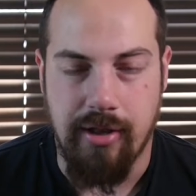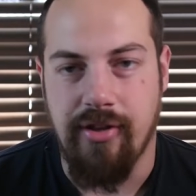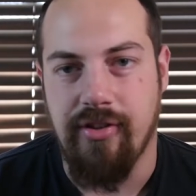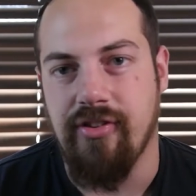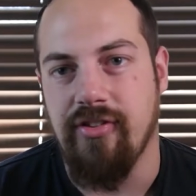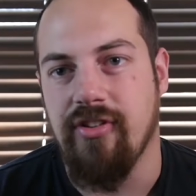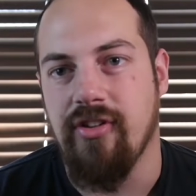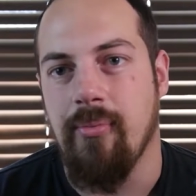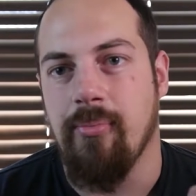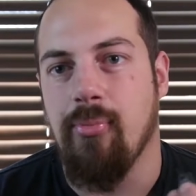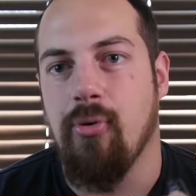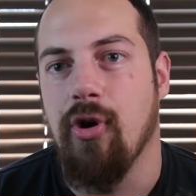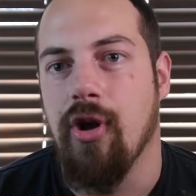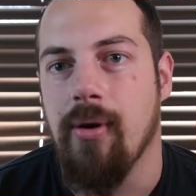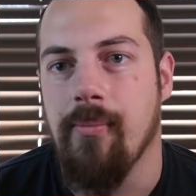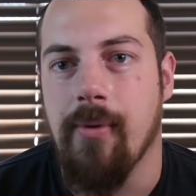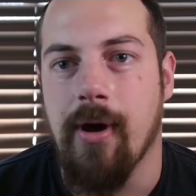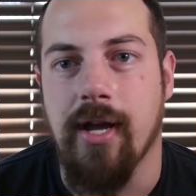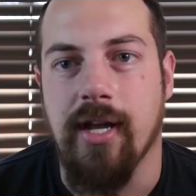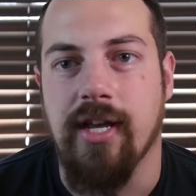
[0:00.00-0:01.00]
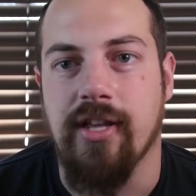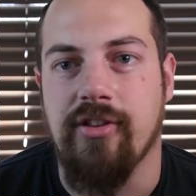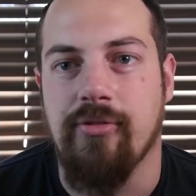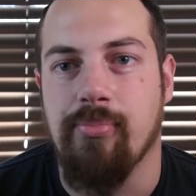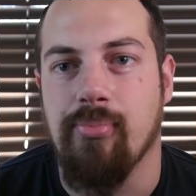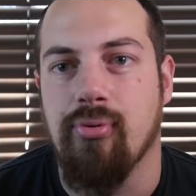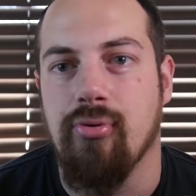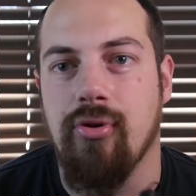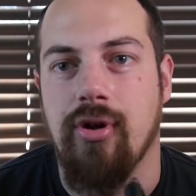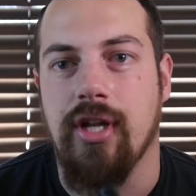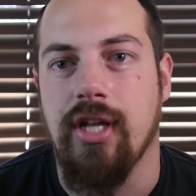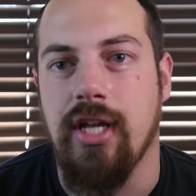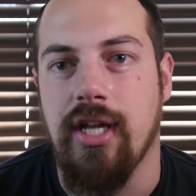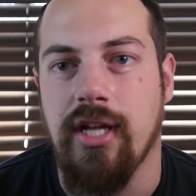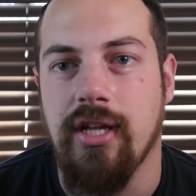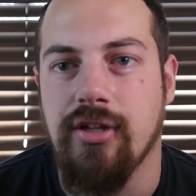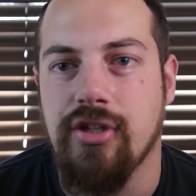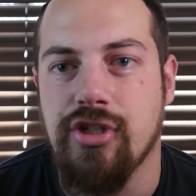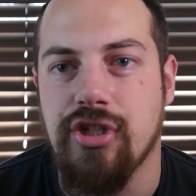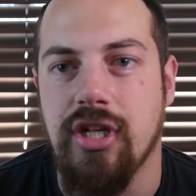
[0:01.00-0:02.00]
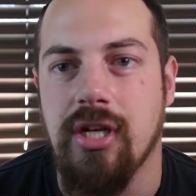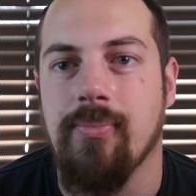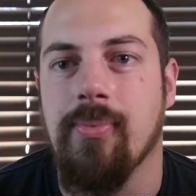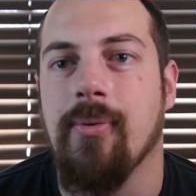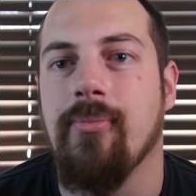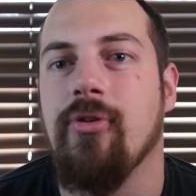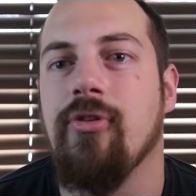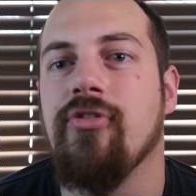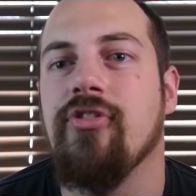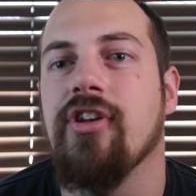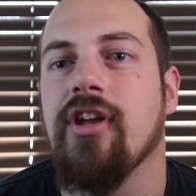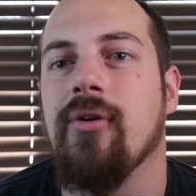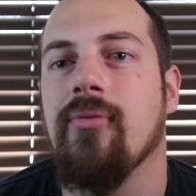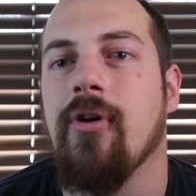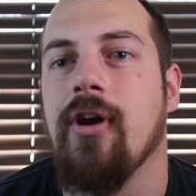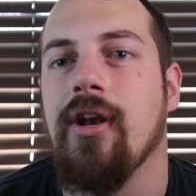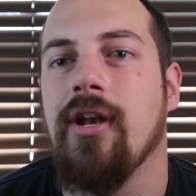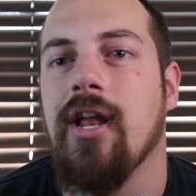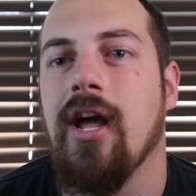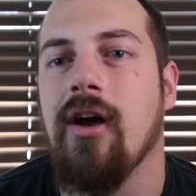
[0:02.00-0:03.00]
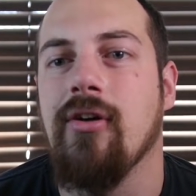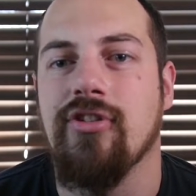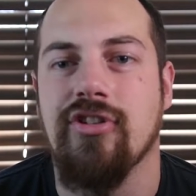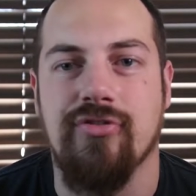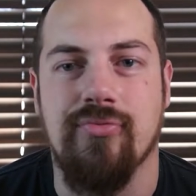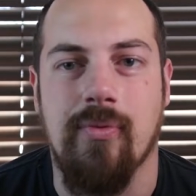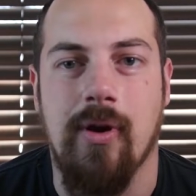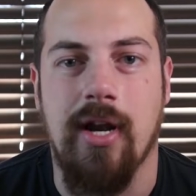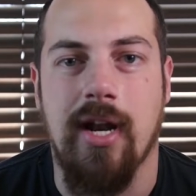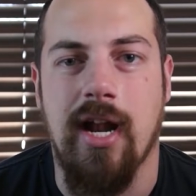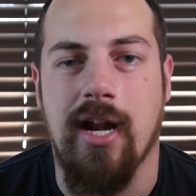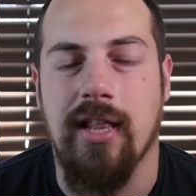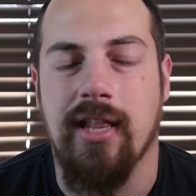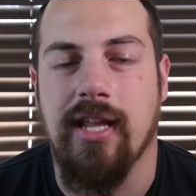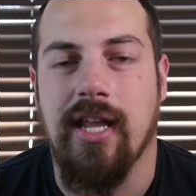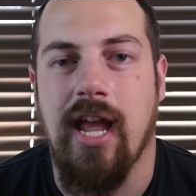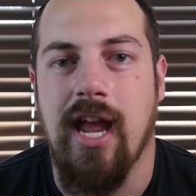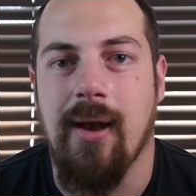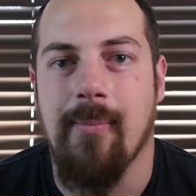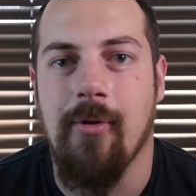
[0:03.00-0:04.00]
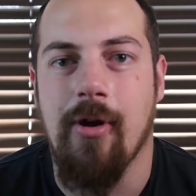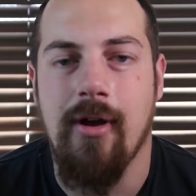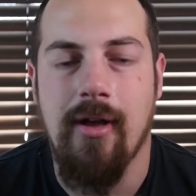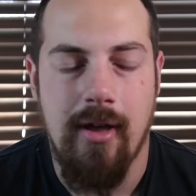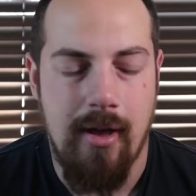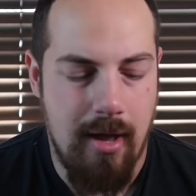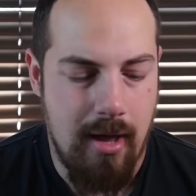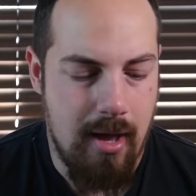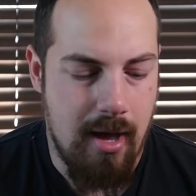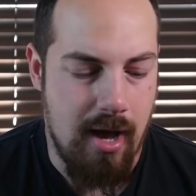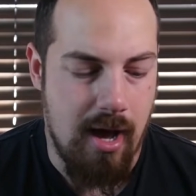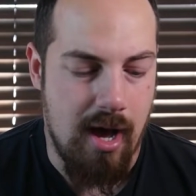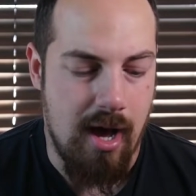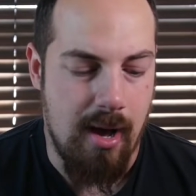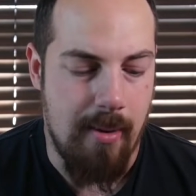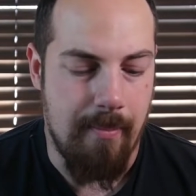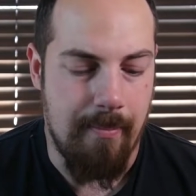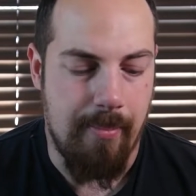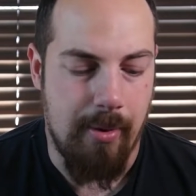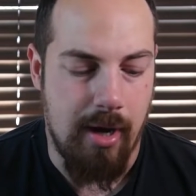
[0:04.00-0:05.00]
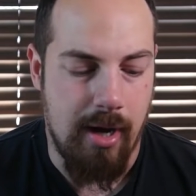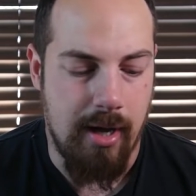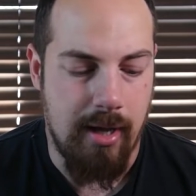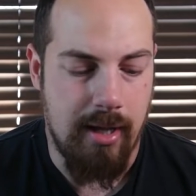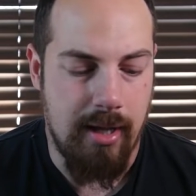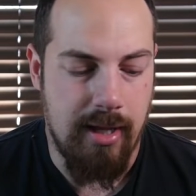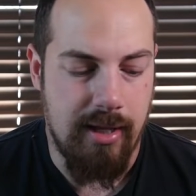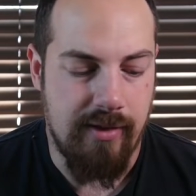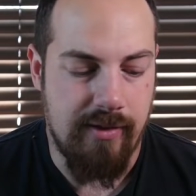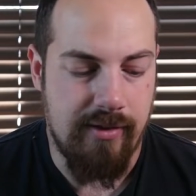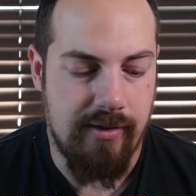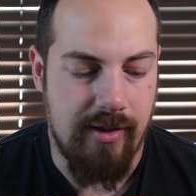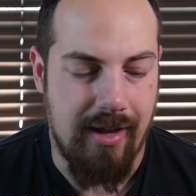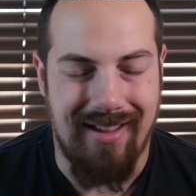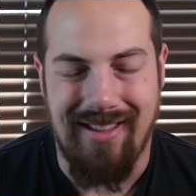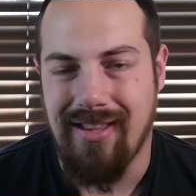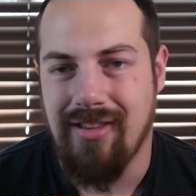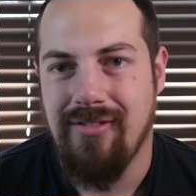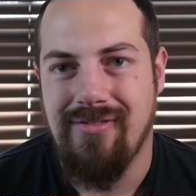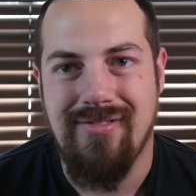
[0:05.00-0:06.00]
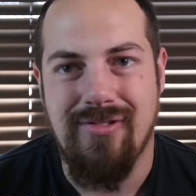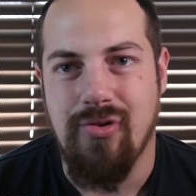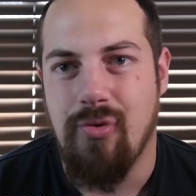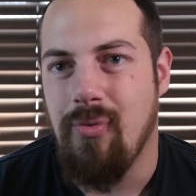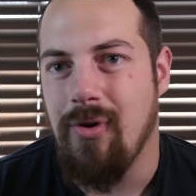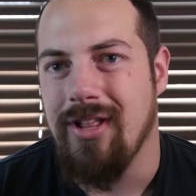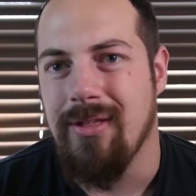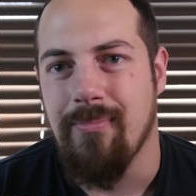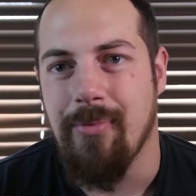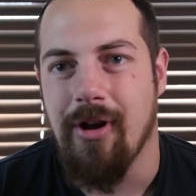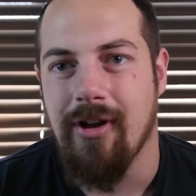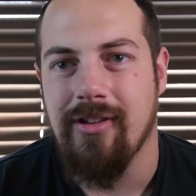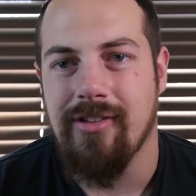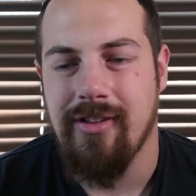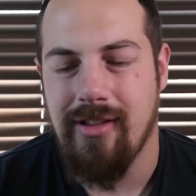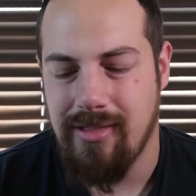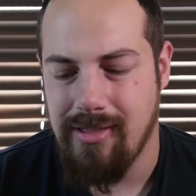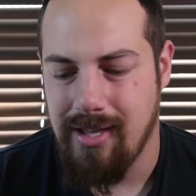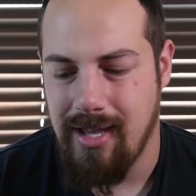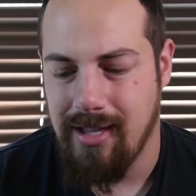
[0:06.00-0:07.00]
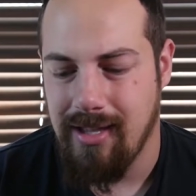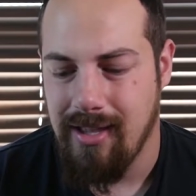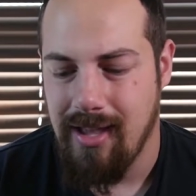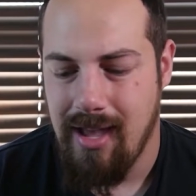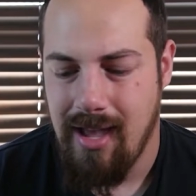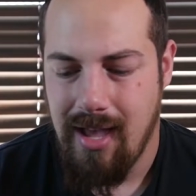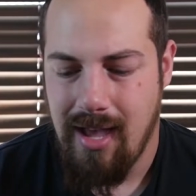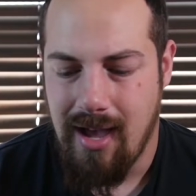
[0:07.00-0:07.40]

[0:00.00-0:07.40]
This is a Boya mic. It's pretty cheap. I'm using it right now, just right out of the camera, but it's like 20 bucks, I think.